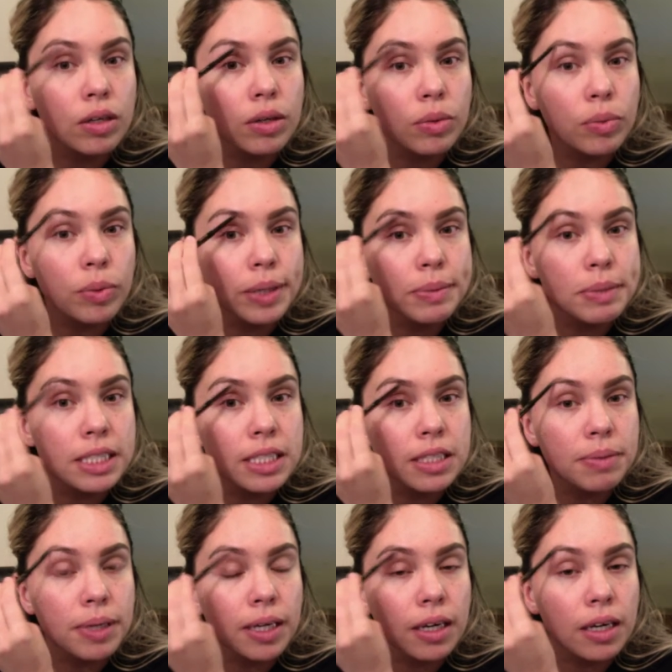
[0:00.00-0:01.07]
whiffs
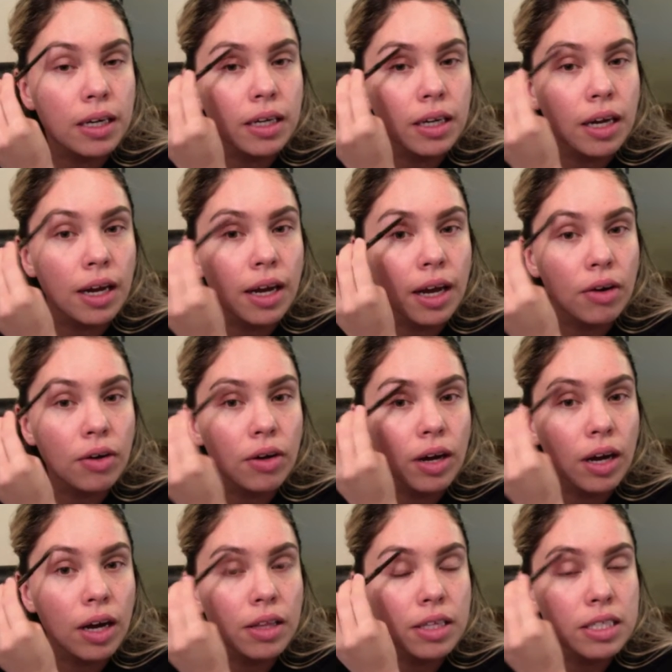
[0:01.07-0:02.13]
on, and I don't know
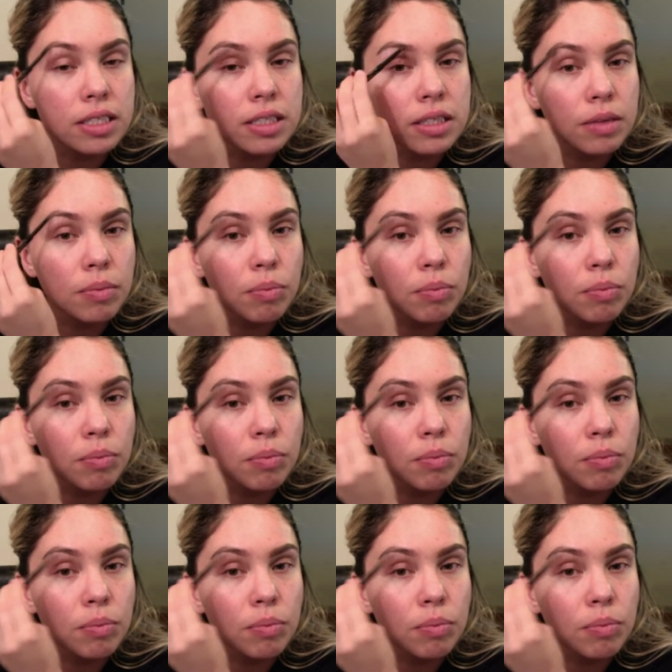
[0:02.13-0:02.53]
how these